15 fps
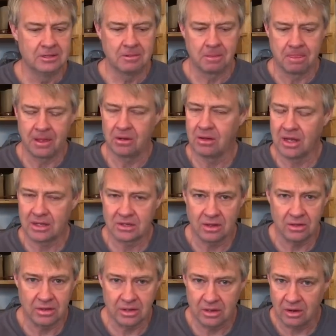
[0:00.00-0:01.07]
they don't last
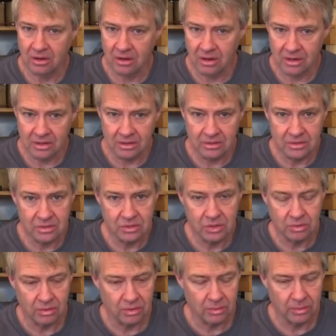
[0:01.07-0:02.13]
long in car audio as soon as
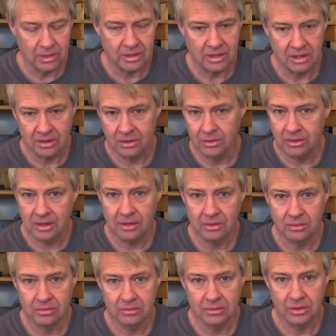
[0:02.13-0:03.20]
you roll the window down going down
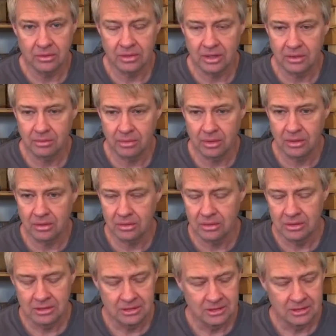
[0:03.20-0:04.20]
the going down the road